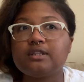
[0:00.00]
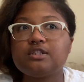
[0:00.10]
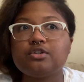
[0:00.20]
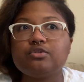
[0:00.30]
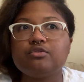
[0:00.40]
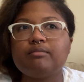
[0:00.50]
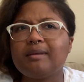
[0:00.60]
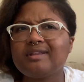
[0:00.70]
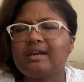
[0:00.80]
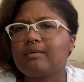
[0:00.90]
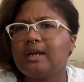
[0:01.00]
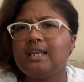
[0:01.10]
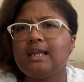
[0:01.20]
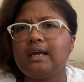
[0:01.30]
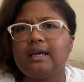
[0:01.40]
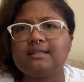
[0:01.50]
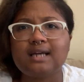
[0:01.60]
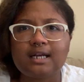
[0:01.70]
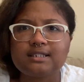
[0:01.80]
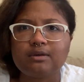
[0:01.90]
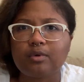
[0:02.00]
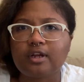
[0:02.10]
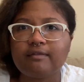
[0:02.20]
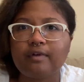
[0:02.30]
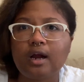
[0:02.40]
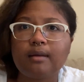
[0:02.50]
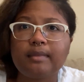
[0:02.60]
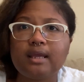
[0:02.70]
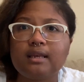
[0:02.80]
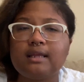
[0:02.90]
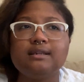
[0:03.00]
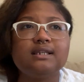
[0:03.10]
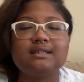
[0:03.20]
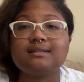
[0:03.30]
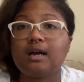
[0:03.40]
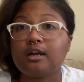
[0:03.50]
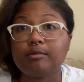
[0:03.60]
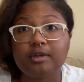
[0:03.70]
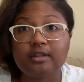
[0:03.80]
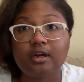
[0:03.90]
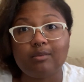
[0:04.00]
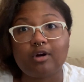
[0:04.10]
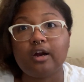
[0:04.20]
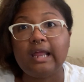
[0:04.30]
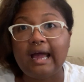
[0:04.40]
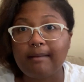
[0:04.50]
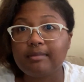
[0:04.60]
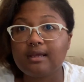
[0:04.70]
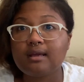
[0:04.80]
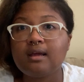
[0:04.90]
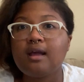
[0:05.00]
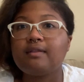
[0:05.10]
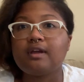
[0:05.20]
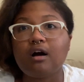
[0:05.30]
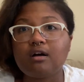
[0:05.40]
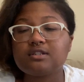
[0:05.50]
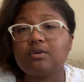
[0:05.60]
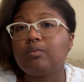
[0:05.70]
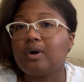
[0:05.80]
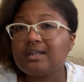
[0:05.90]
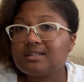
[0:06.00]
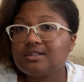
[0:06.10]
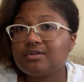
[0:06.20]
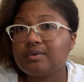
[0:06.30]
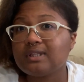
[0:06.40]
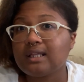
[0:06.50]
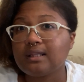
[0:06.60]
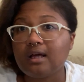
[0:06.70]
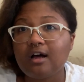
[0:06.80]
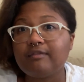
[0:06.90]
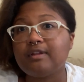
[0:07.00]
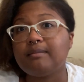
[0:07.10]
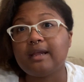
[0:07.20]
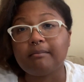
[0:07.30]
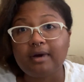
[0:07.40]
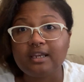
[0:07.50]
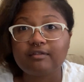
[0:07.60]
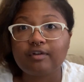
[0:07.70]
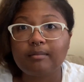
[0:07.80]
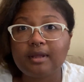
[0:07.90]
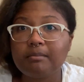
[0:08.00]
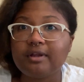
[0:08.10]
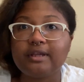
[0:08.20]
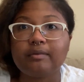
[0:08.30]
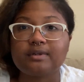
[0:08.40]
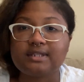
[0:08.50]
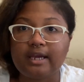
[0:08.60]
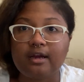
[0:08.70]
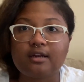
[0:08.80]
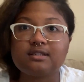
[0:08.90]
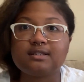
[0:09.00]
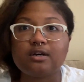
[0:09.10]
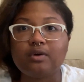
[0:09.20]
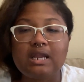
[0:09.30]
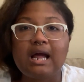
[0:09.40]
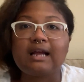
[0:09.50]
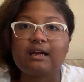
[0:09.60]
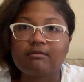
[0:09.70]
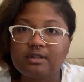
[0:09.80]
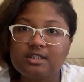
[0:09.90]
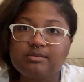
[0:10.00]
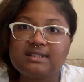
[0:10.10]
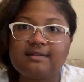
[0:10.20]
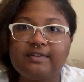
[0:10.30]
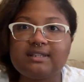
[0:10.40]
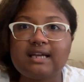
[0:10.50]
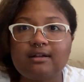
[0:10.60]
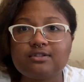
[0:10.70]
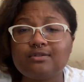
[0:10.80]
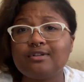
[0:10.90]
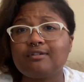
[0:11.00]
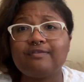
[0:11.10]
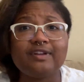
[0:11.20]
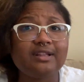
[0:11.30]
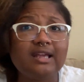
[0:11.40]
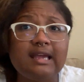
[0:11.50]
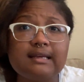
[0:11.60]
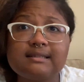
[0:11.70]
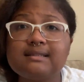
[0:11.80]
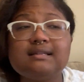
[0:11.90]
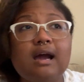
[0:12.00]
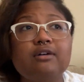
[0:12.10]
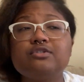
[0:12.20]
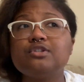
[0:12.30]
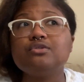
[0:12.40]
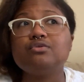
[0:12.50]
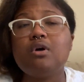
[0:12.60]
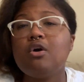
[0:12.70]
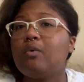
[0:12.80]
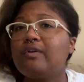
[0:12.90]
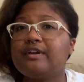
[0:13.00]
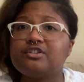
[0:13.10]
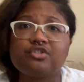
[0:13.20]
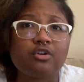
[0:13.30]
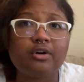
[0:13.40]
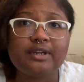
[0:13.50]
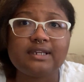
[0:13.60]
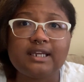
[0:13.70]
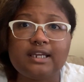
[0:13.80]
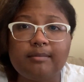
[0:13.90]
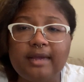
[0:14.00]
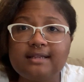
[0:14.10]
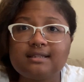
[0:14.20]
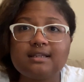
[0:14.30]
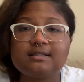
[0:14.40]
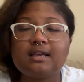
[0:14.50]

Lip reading: to, maybe they were in a toxic work environment and didn't desire to be there and were unhappy. They also wanted to do what they love and make money from it, but they were scared. So I got really specific down to their feelings, down to what they struggle on a day-to-day basis.